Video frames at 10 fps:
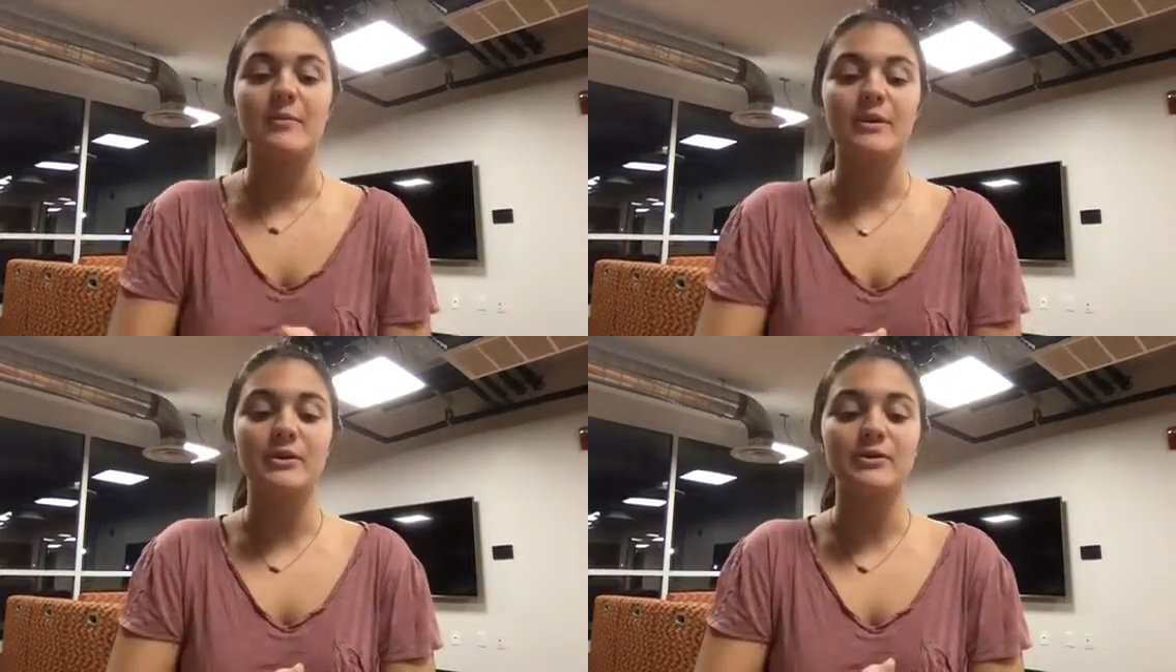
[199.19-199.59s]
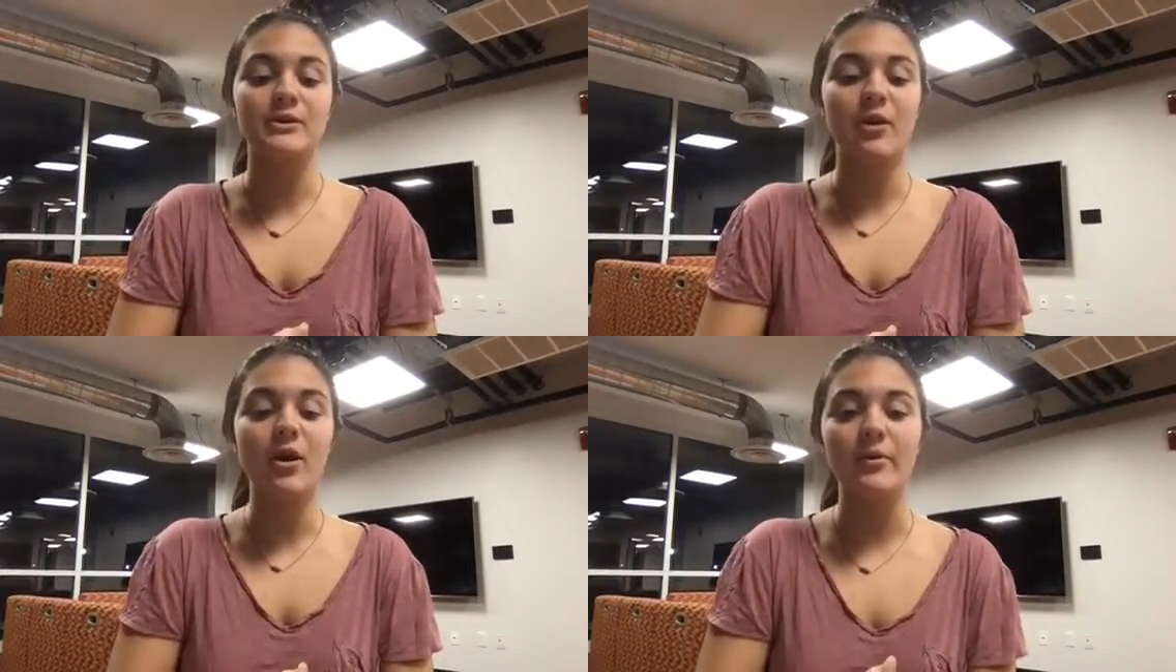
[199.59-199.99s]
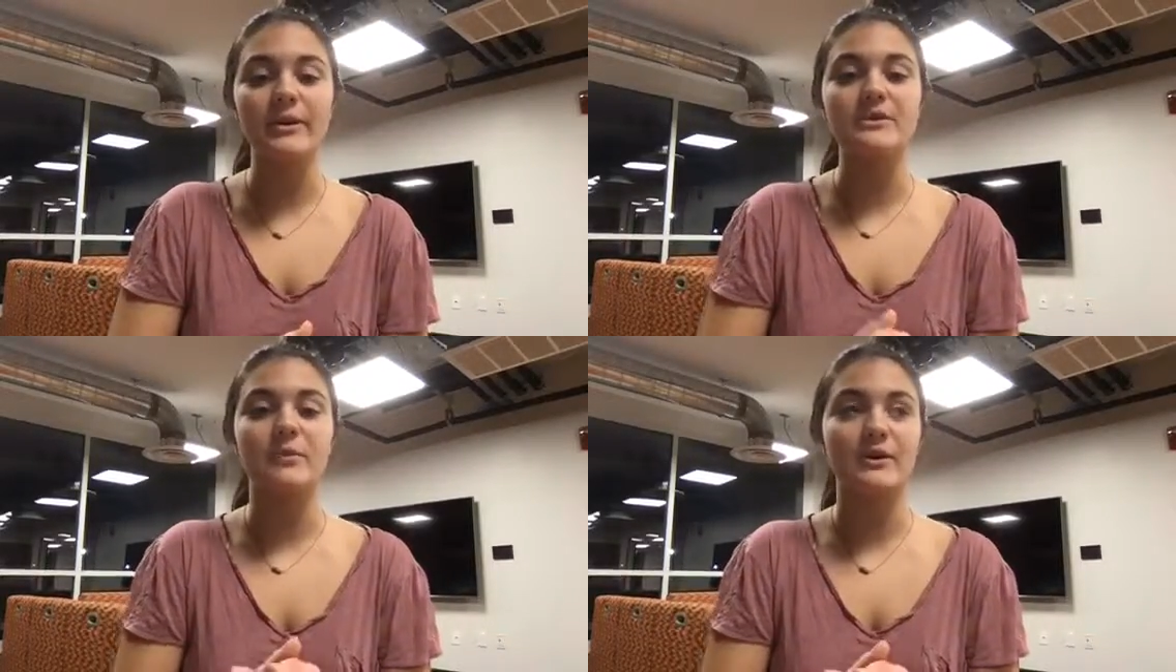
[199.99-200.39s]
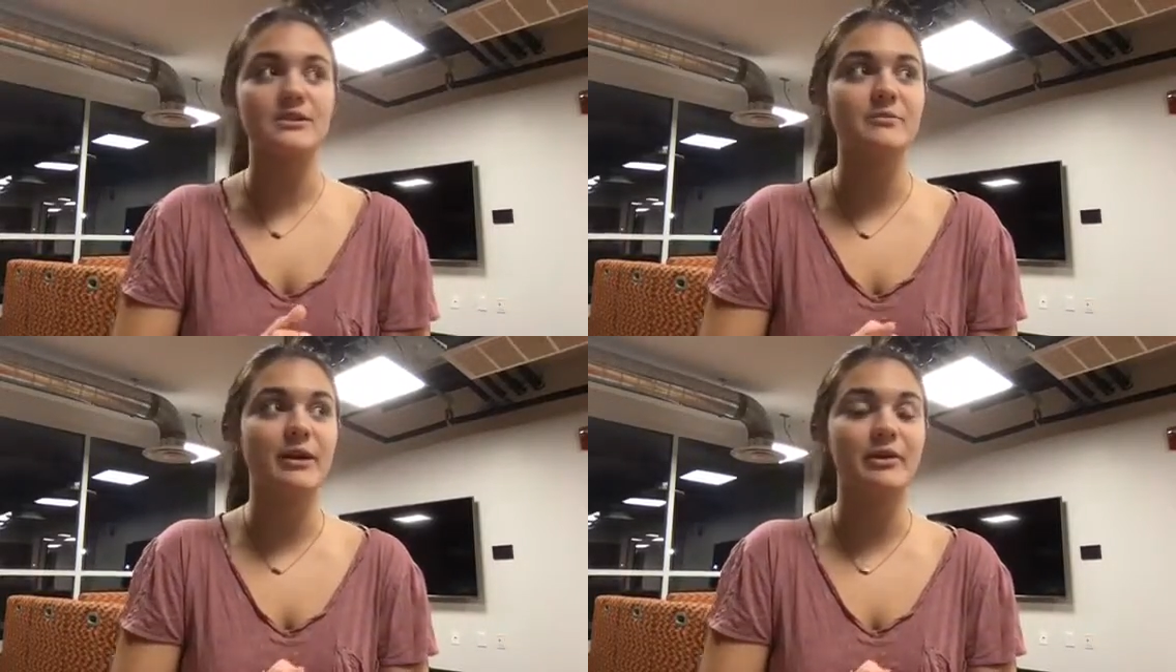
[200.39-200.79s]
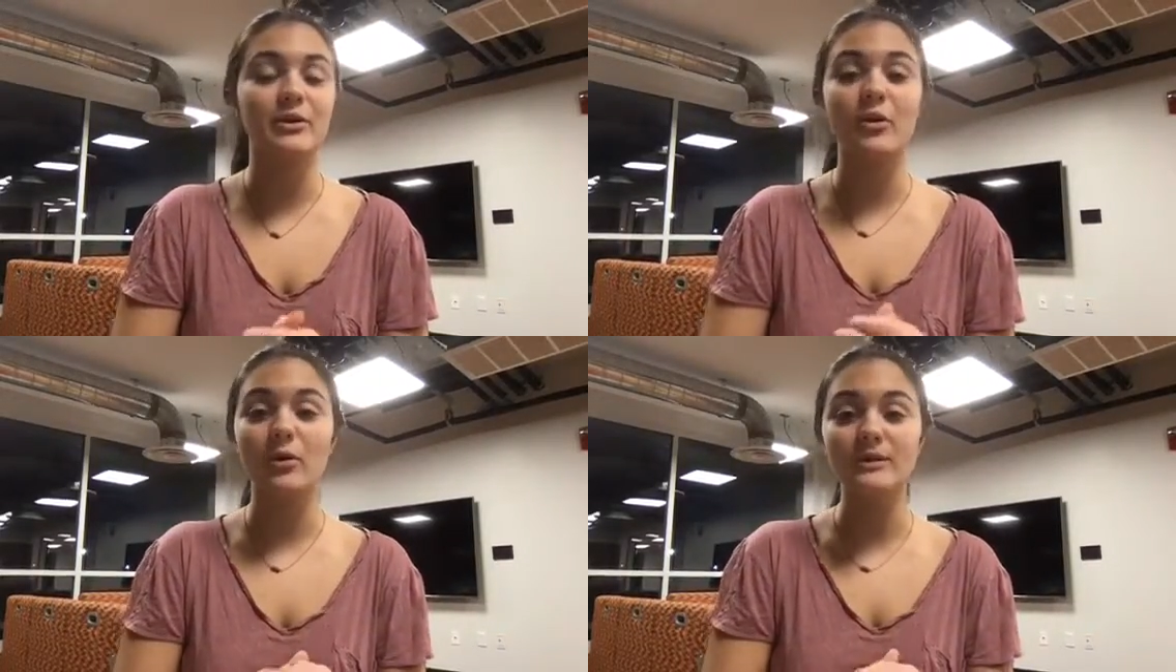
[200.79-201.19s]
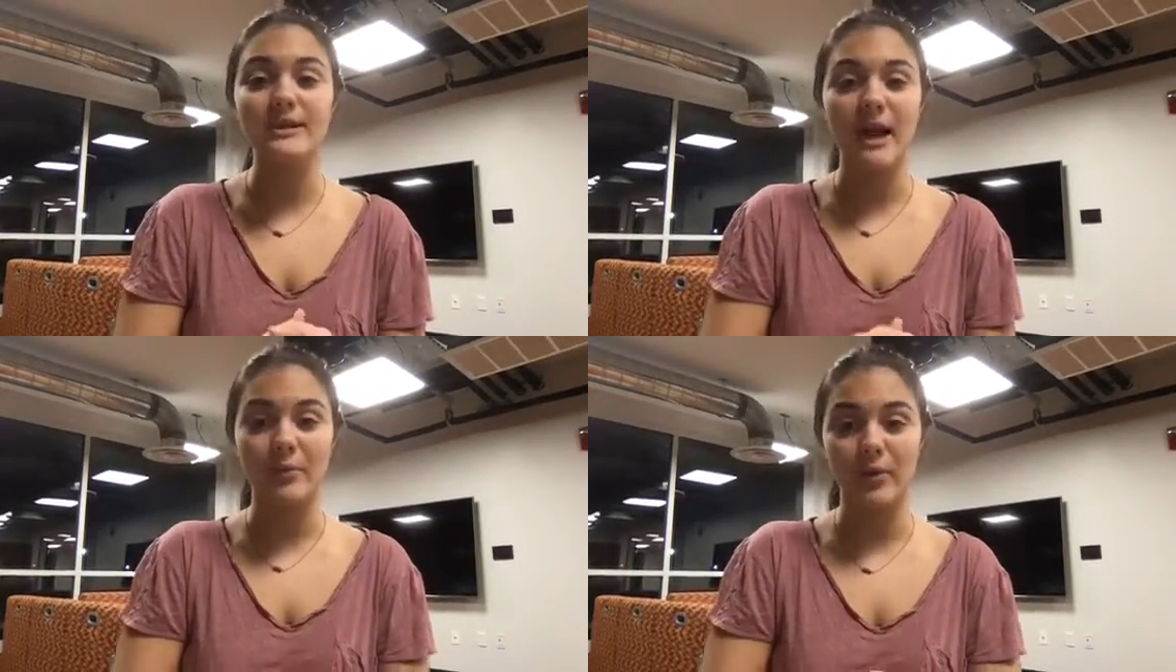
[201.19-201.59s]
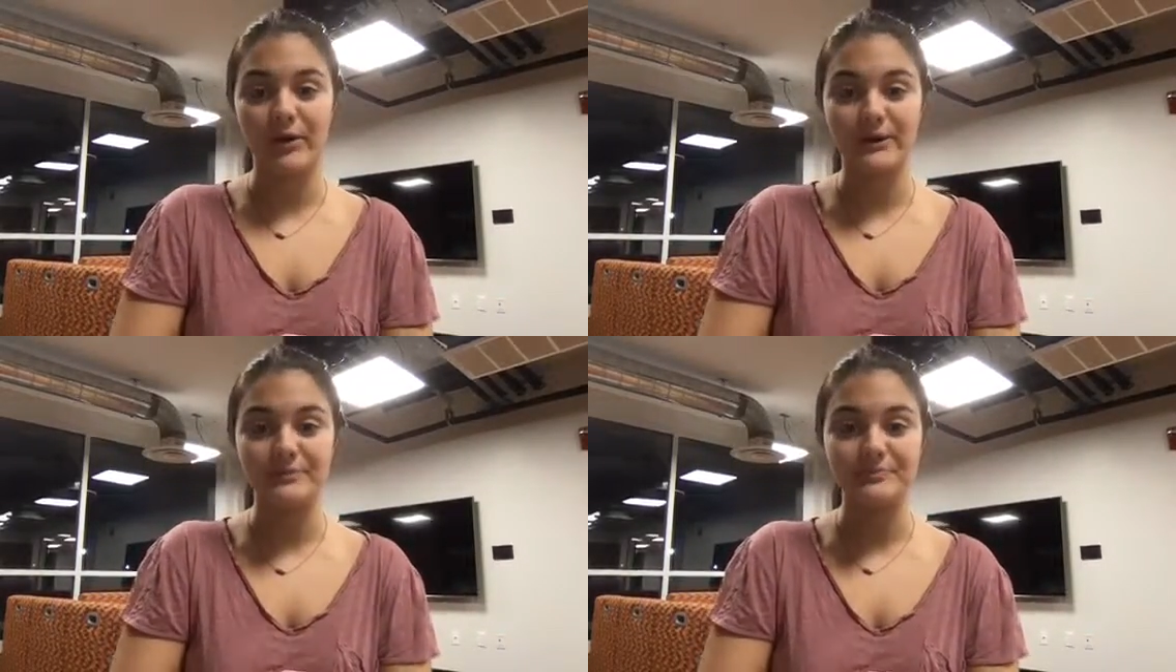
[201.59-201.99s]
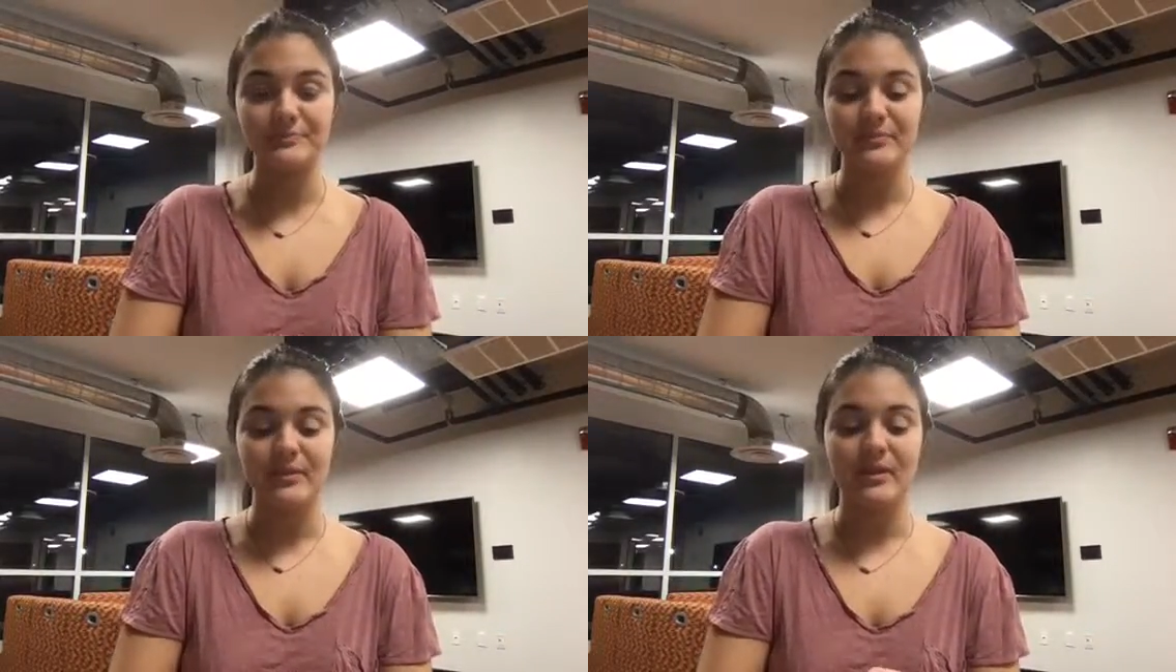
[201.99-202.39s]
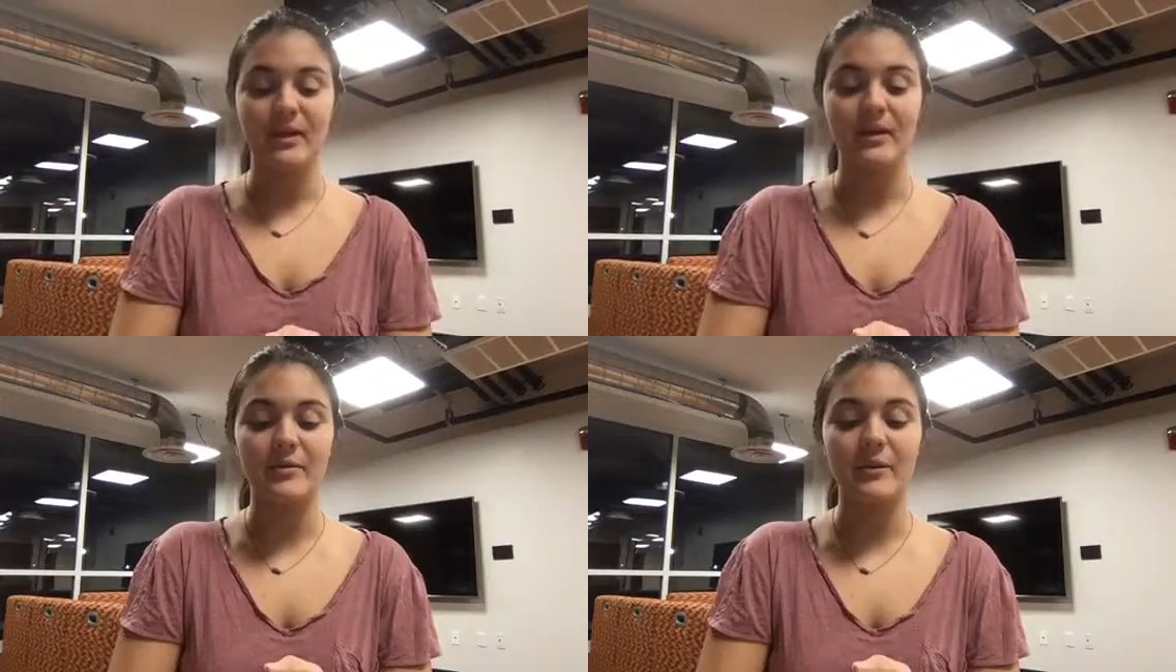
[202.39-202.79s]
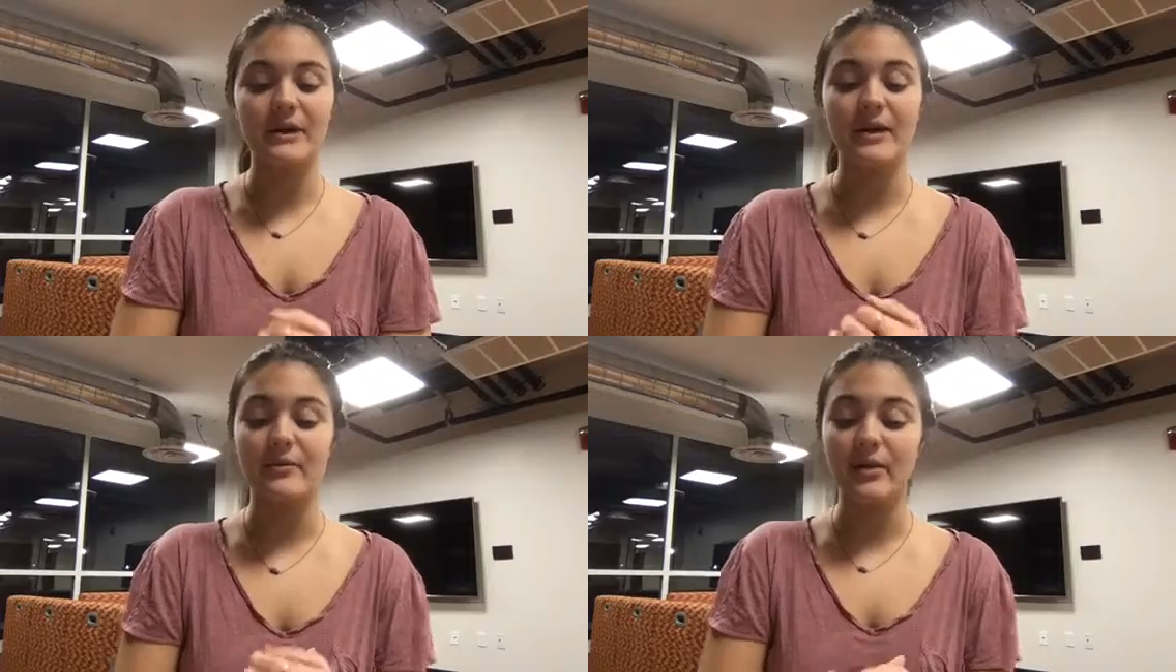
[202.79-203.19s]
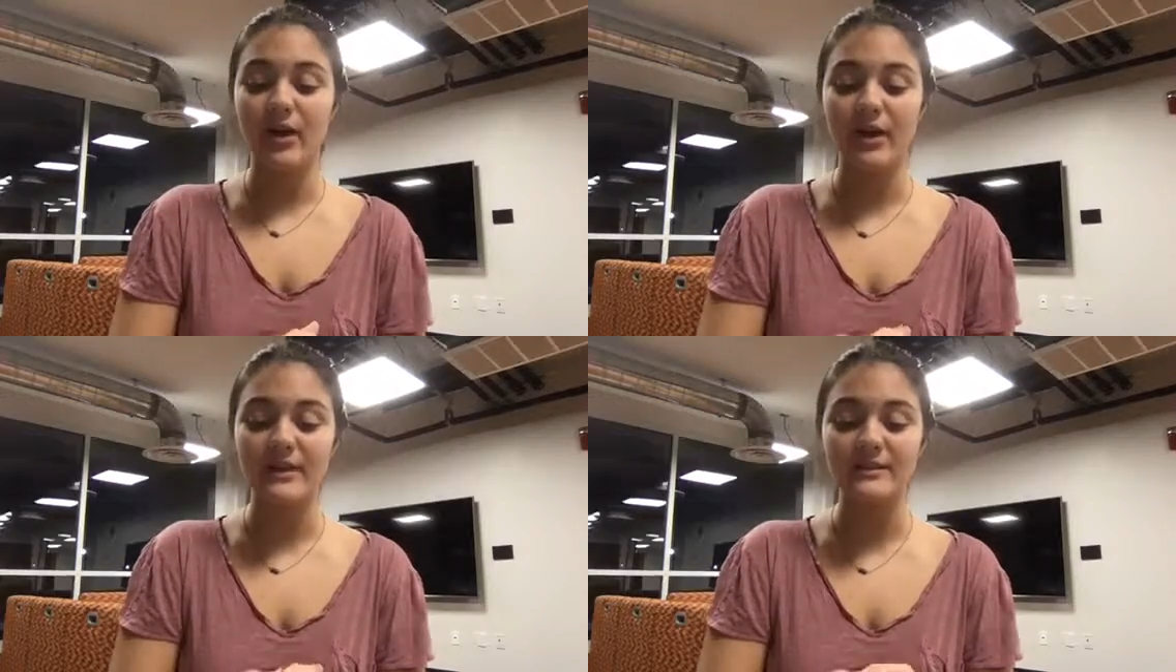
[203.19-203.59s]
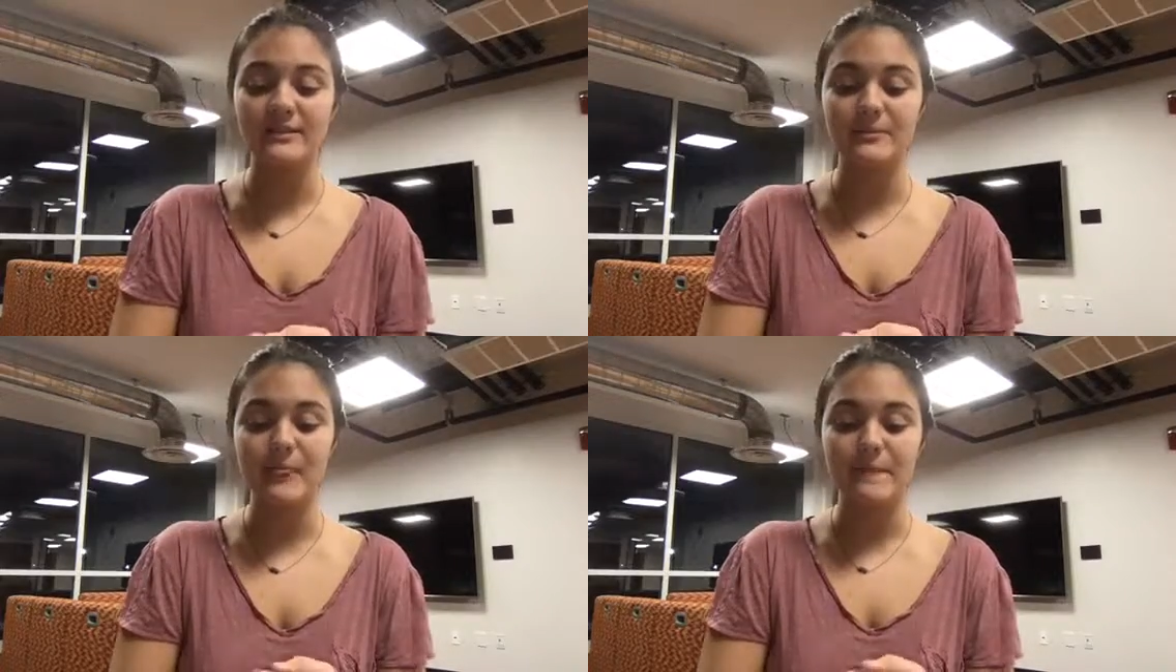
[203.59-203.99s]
but you should always wash them under cold tap water and never hot,